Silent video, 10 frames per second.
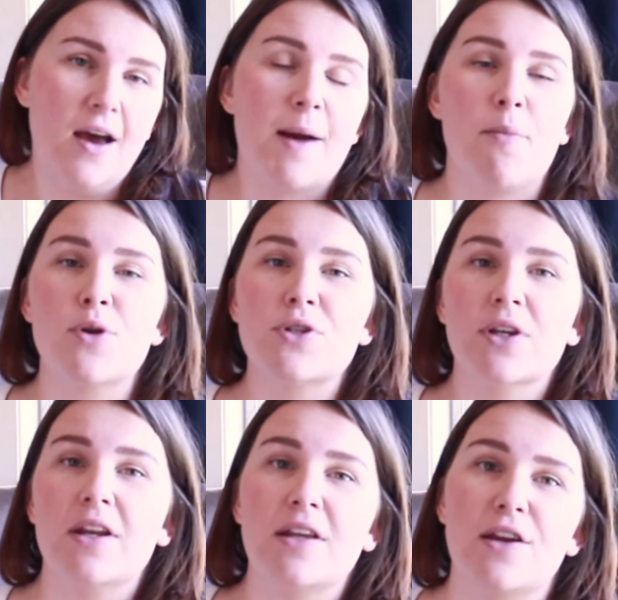I'm also
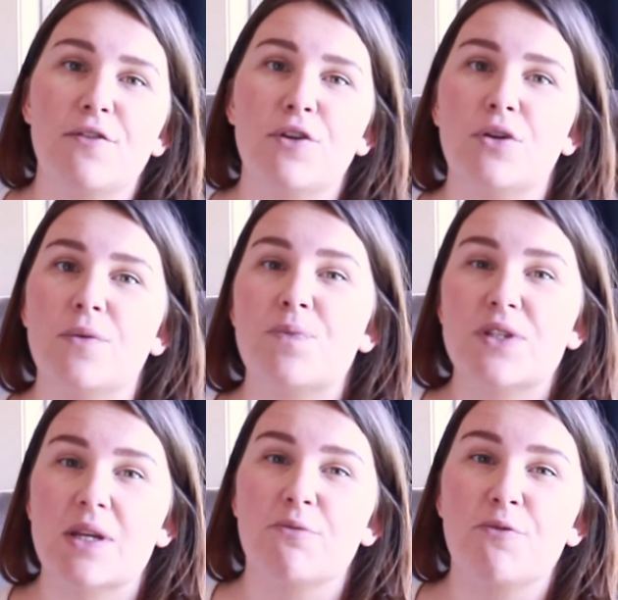going to give you
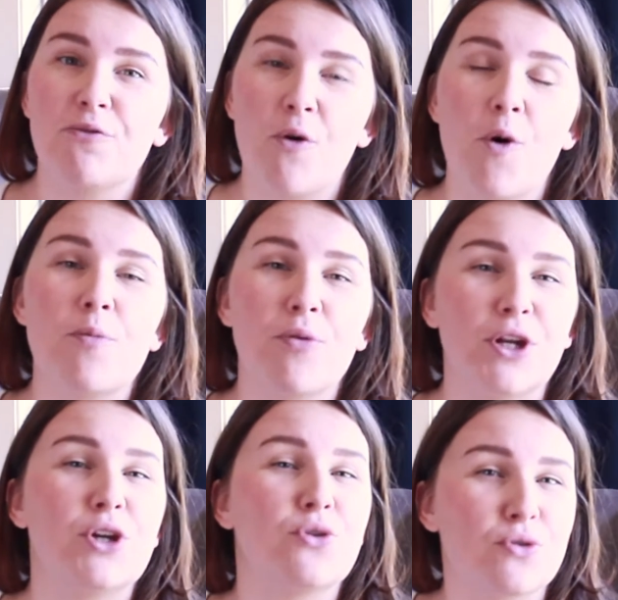some 4
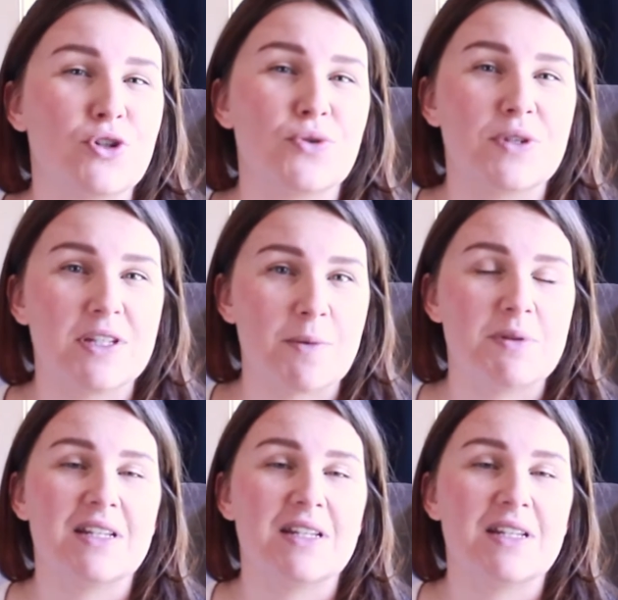pretty crucial steps